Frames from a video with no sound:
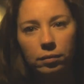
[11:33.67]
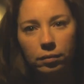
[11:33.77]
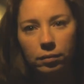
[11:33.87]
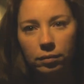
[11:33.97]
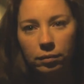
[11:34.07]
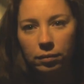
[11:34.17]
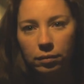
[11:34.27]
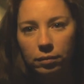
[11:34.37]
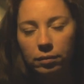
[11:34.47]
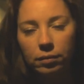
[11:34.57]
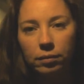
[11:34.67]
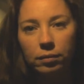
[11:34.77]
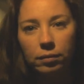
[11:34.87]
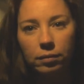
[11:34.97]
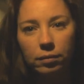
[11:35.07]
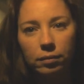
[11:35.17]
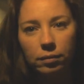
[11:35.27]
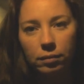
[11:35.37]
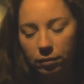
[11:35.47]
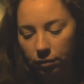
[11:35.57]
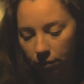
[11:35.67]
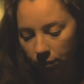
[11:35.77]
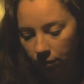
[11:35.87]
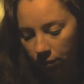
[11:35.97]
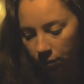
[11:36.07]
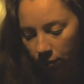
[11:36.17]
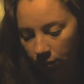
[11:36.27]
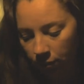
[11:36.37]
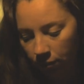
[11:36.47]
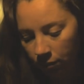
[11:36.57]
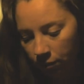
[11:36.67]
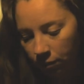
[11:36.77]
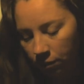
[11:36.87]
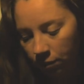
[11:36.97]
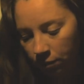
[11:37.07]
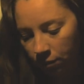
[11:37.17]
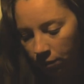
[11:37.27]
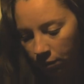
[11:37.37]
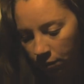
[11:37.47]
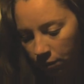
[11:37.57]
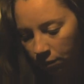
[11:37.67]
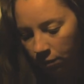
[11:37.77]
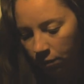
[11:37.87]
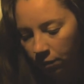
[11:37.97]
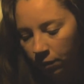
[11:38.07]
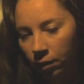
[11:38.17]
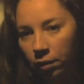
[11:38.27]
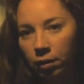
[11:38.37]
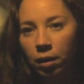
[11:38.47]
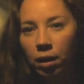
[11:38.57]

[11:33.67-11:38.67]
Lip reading: No words are spoken by the person on screen.